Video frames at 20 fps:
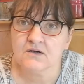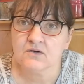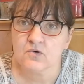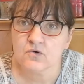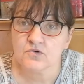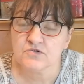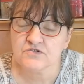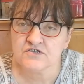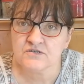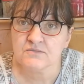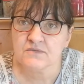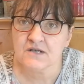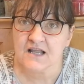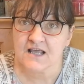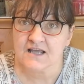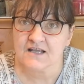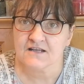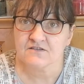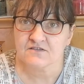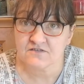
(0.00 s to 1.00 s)
Autumn
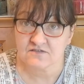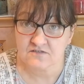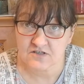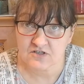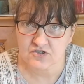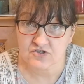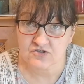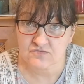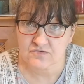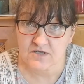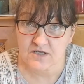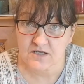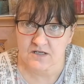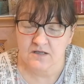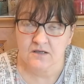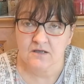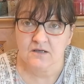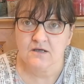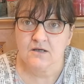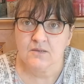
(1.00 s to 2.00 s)
Lane Stitchery.
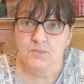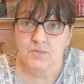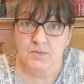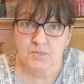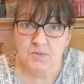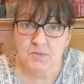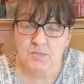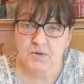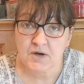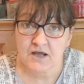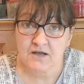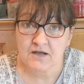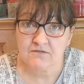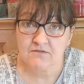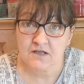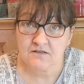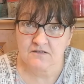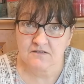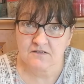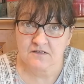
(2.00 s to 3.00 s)
Pippa Brown
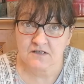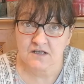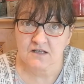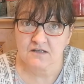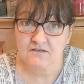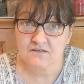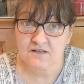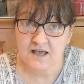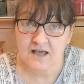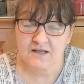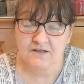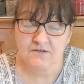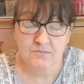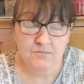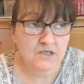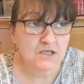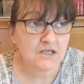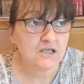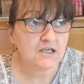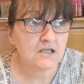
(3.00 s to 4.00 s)
yesterday tagged
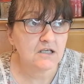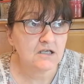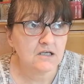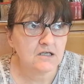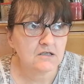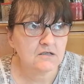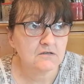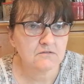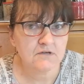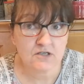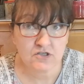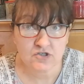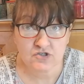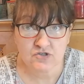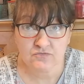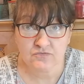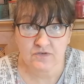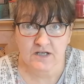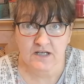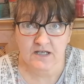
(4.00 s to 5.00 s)
me, Rachel
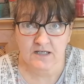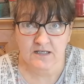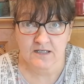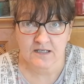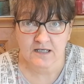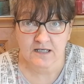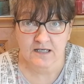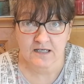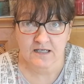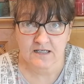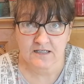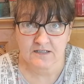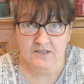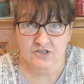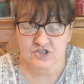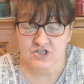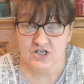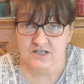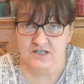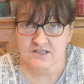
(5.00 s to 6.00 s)
Ray, and
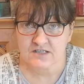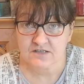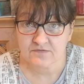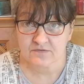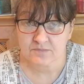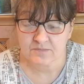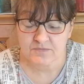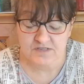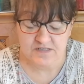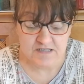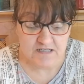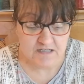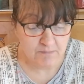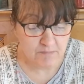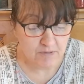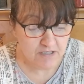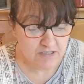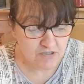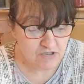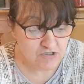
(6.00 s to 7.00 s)
Jessie from Mislaid
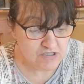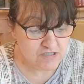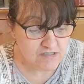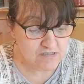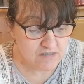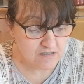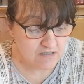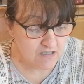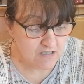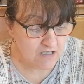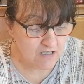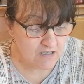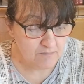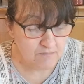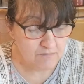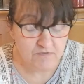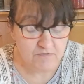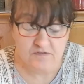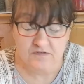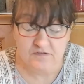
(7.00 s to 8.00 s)
Pages um,
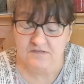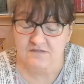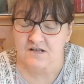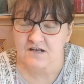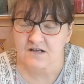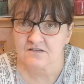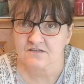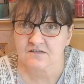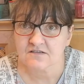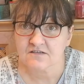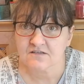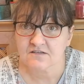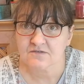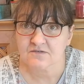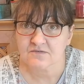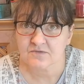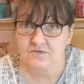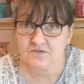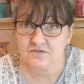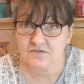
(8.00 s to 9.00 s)
to tell us this
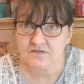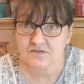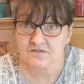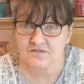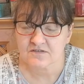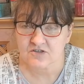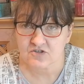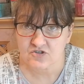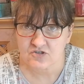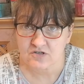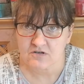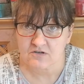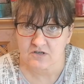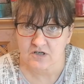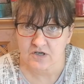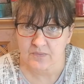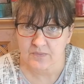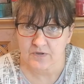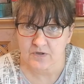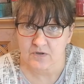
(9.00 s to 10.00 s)
was a stitch along
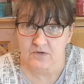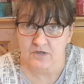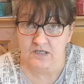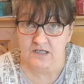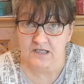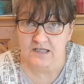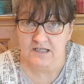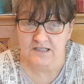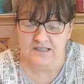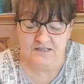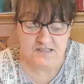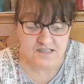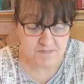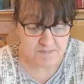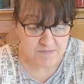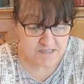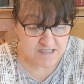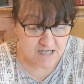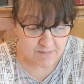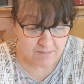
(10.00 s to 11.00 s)
going on in
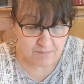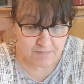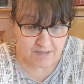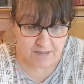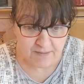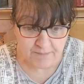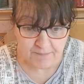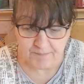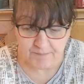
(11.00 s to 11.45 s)
September